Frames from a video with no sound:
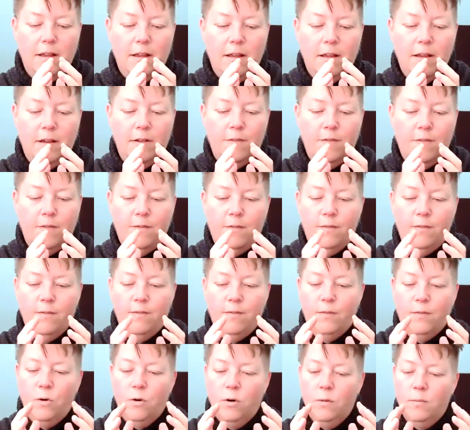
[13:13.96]
a
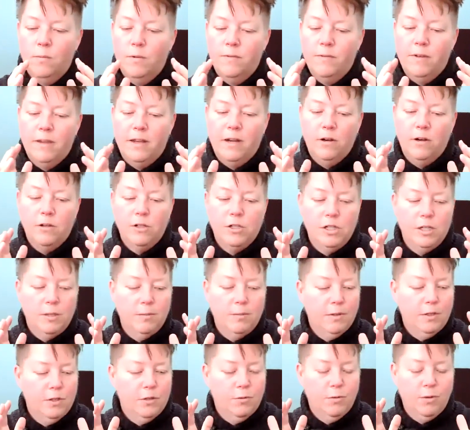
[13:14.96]
form of energy
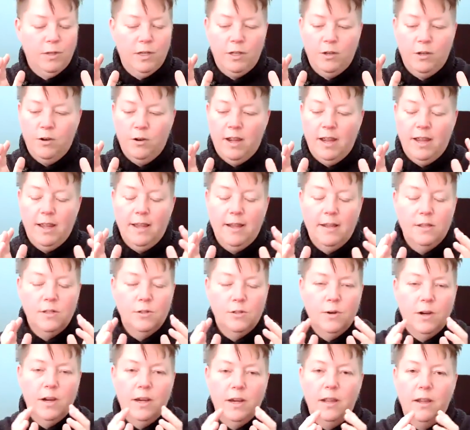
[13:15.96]
between your
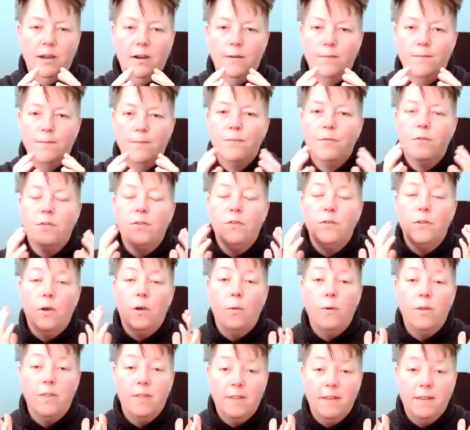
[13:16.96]
hands right here. So
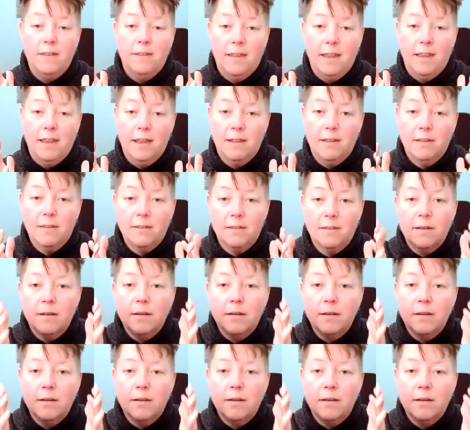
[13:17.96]
with these hands,